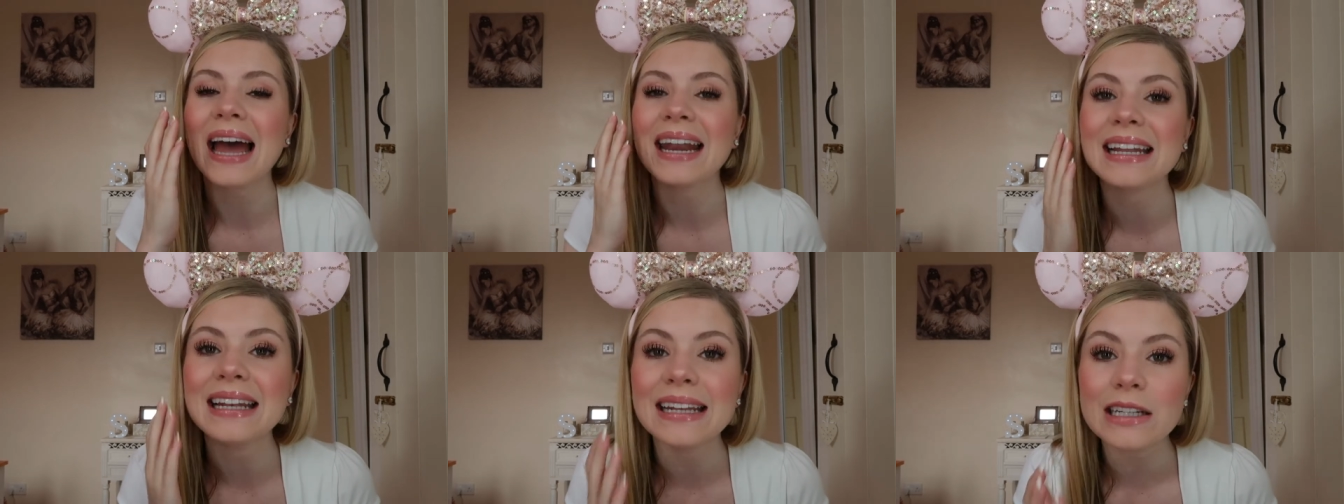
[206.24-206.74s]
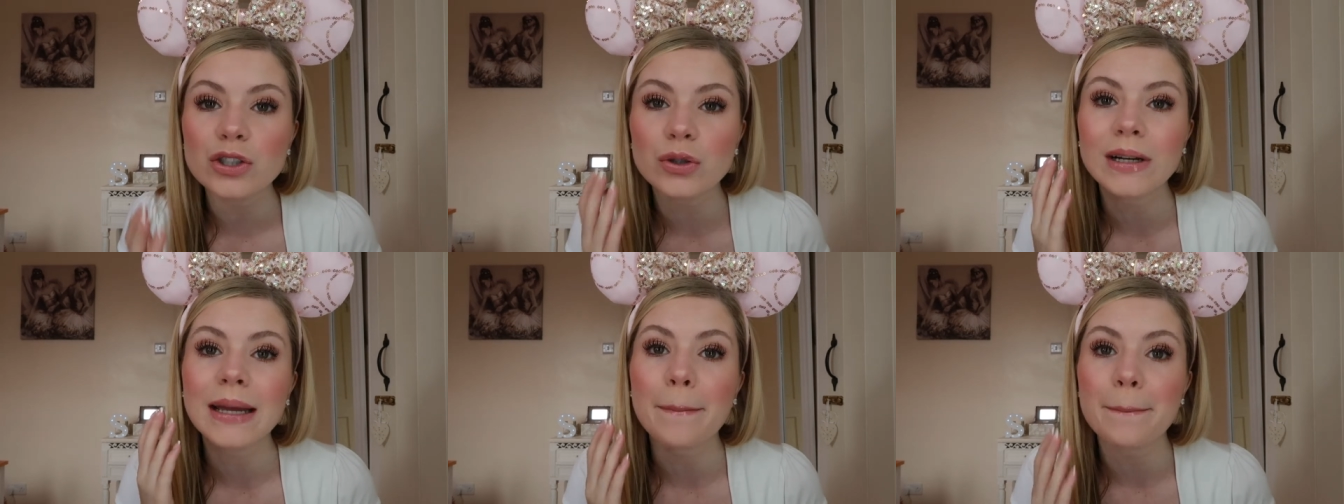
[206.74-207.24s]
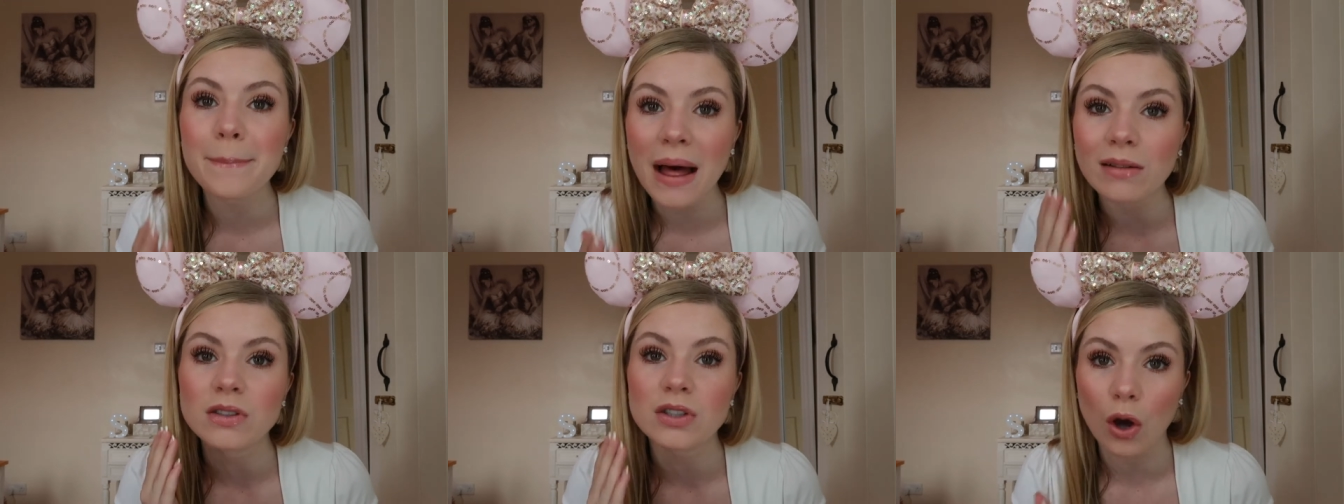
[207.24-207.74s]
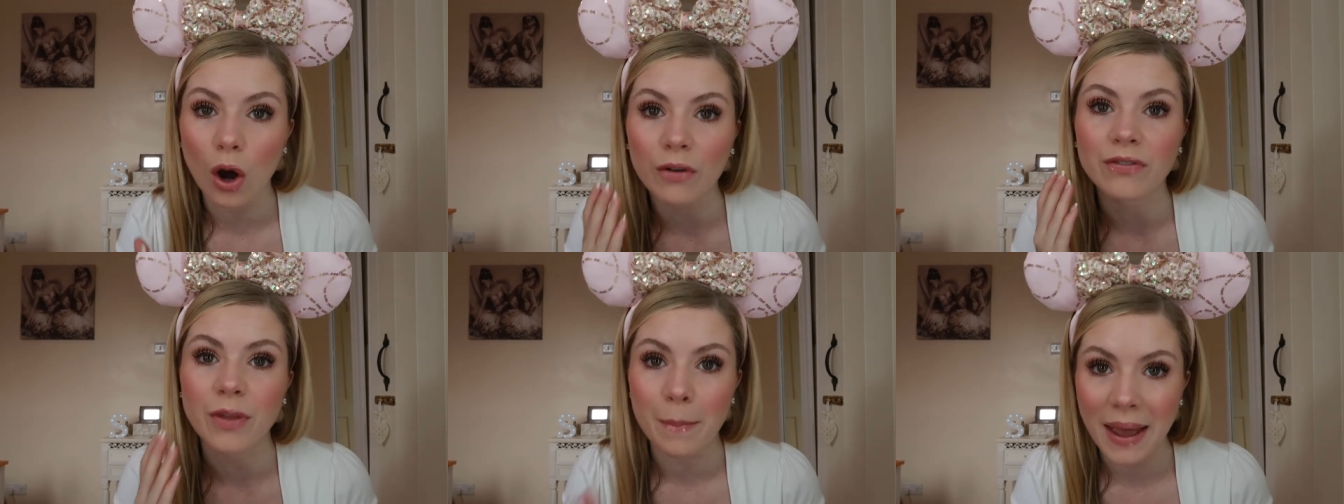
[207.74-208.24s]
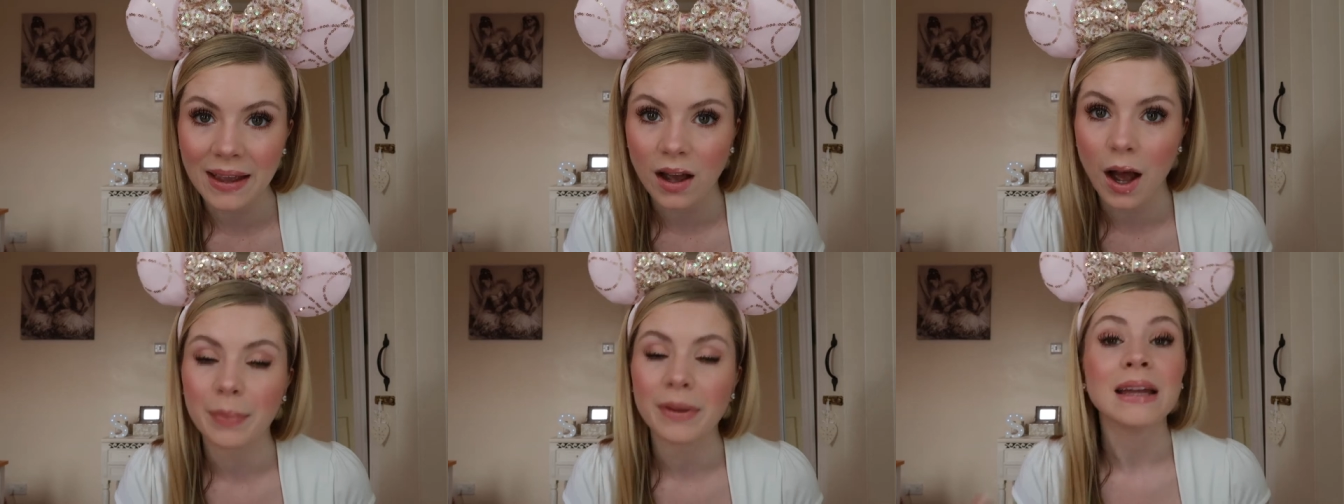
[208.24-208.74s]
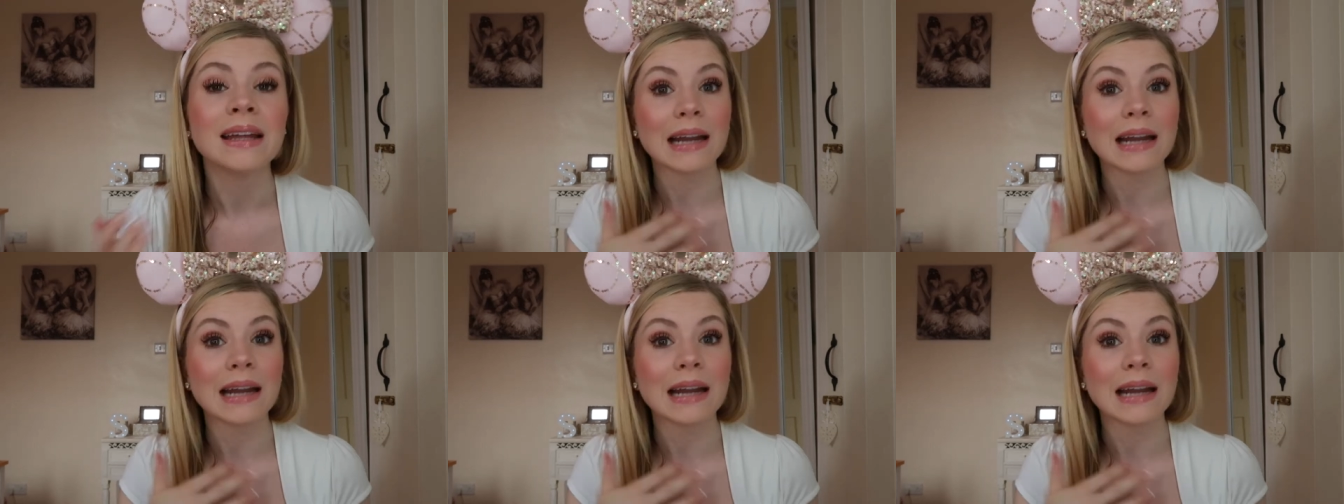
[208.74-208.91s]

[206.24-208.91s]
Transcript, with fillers: and it literally melts off the makeup.